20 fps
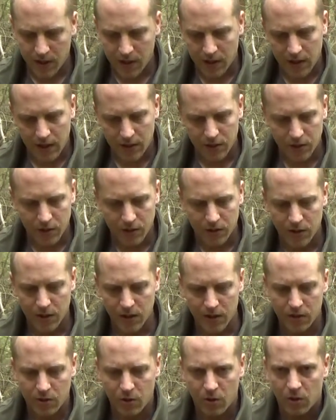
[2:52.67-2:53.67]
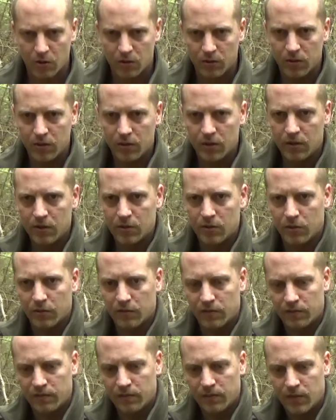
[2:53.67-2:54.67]
And as you can see, it's got sort
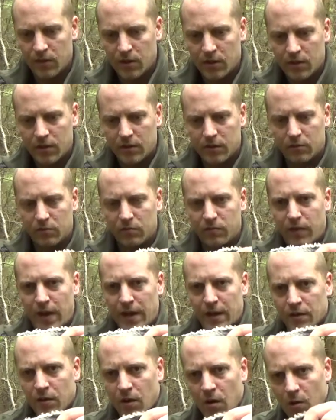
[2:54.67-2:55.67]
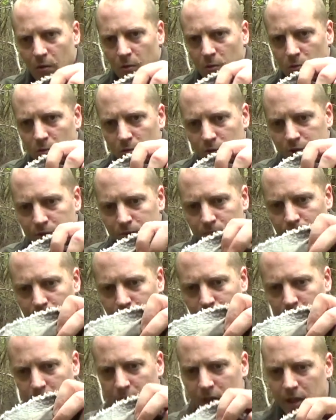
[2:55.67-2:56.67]
of little vent holes
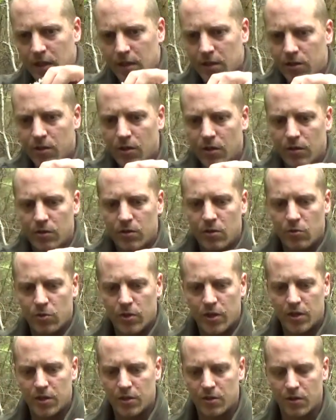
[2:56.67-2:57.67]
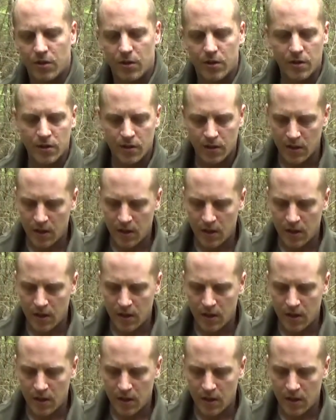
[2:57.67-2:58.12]
in either side, two on each side.